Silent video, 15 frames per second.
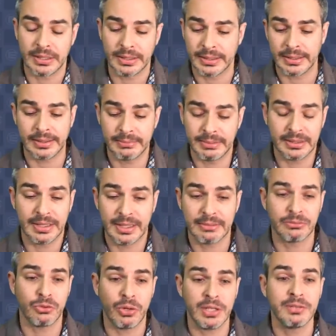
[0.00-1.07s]
I mean, that
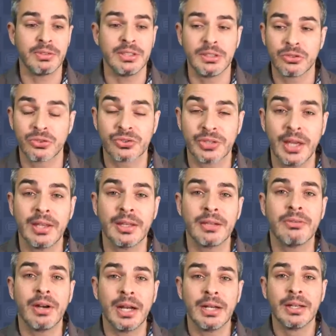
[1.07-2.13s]
do I even need to say that,
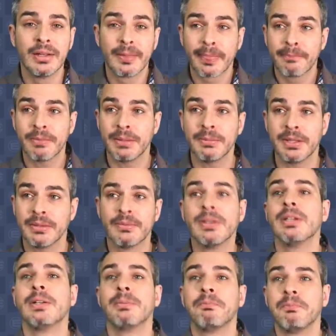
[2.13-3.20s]
right? I mean,
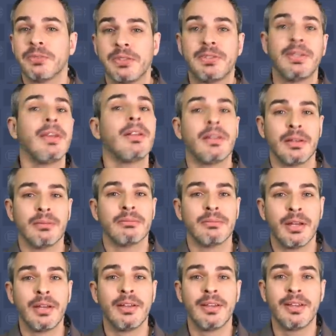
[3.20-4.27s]
stealing.
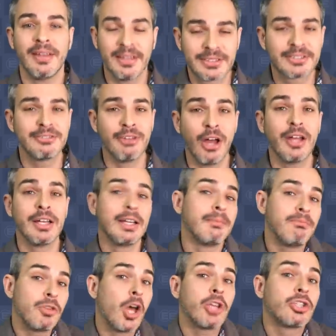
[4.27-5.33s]
That's not
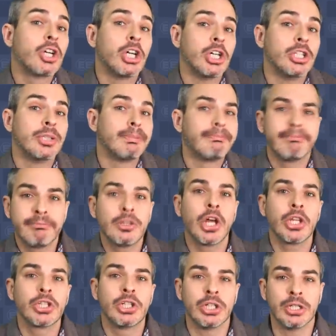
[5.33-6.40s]
good.
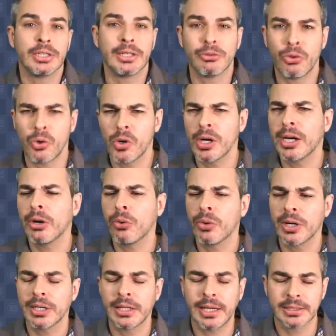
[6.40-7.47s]
Not good, or
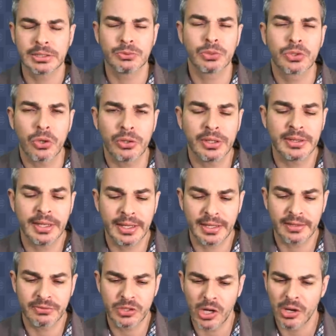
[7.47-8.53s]
as I would call it,
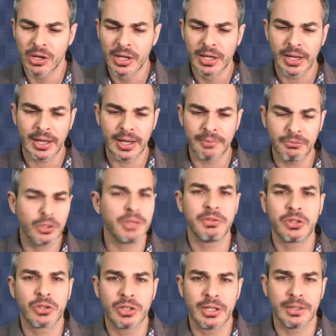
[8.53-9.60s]
negative. So I'm not even
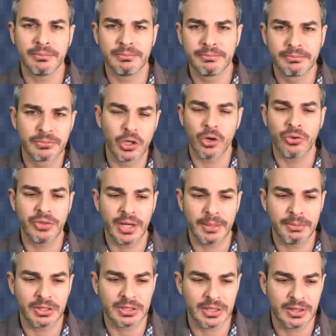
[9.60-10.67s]
gonna go there,
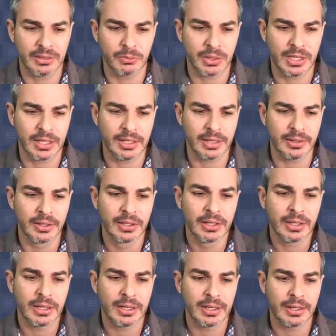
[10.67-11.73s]
because I think we kind of
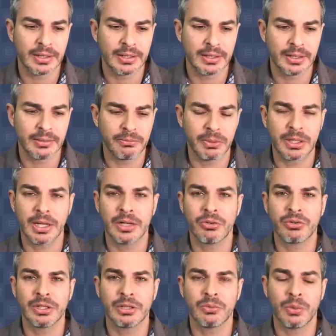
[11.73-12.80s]

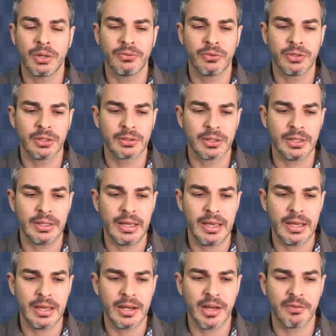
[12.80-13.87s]
already dwelled on it
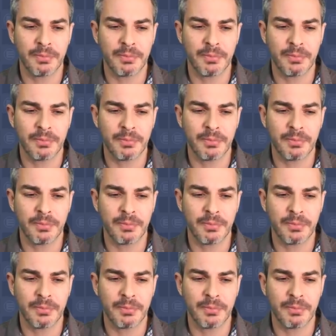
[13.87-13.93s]
enough.